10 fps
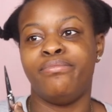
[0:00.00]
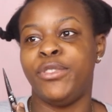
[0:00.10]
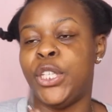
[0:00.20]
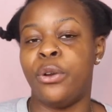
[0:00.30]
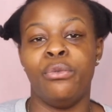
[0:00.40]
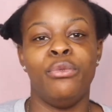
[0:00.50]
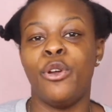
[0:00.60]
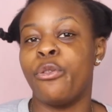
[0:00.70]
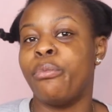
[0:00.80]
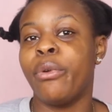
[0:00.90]
Don't
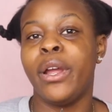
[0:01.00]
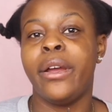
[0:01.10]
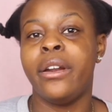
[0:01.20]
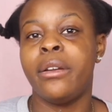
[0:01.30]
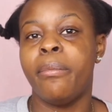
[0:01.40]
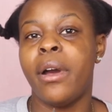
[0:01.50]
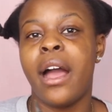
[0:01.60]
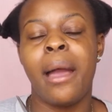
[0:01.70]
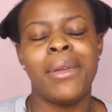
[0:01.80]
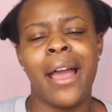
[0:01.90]
know the brand,
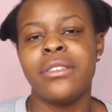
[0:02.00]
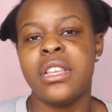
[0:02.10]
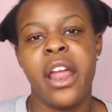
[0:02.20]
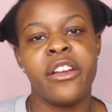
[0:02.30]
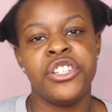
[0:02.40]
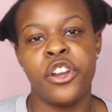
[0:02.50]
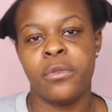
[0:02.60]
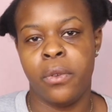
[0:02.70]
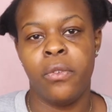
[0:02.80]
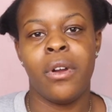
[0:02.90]
but I mean, I've seen hair shears
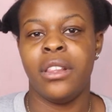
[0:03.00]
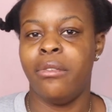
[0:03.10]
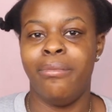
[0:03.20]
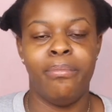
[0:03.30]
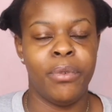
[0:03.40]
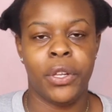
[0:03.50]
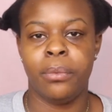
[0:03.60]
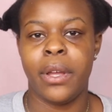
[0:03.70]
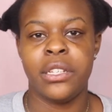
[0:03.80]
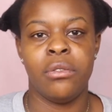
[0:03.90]
before at the beauty
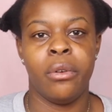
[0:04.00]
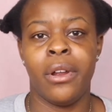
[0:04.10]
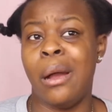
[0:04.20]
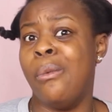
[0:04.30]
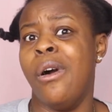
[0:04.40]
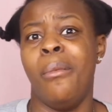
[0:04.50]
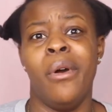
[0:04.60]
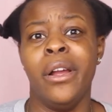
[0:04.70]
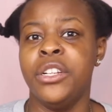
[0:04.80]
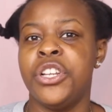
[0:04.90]
supply store at Walmart.